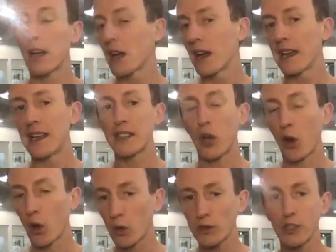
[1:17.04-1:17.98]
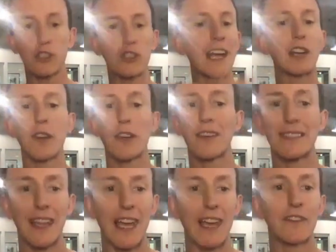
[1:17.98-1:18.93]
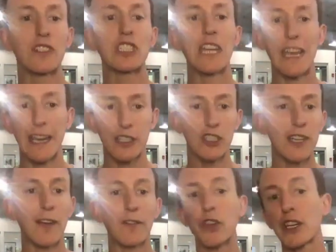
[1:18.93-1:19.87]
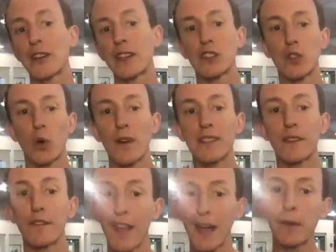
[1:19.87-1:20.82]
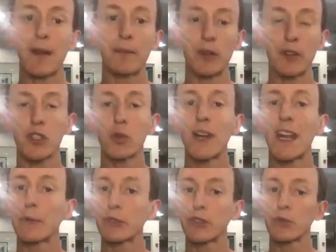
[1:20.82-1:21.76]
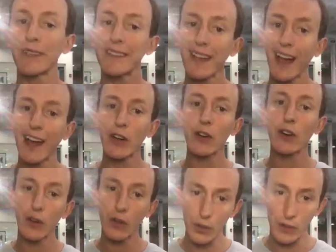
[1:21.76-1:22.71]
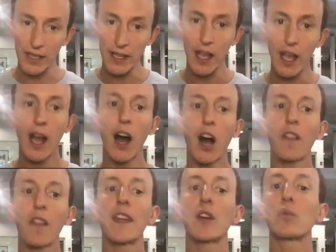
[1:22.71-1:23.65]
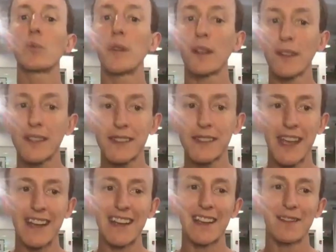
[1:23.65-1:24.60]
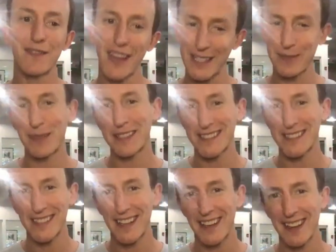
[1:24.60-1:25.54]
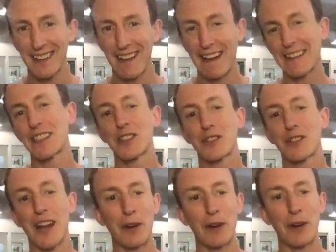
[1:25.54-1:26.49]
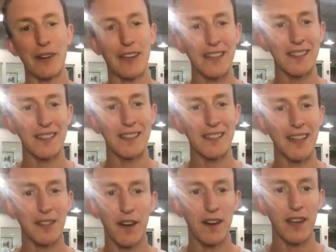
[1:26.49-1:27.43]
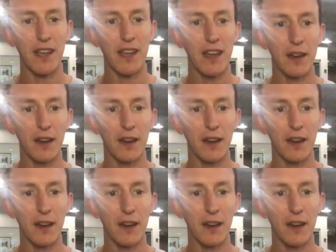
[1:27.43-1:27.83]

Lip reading: His whole trajectory of his life changed after hearing stories of family members who were able to retire early on their real estate investments. I describe our guest as a very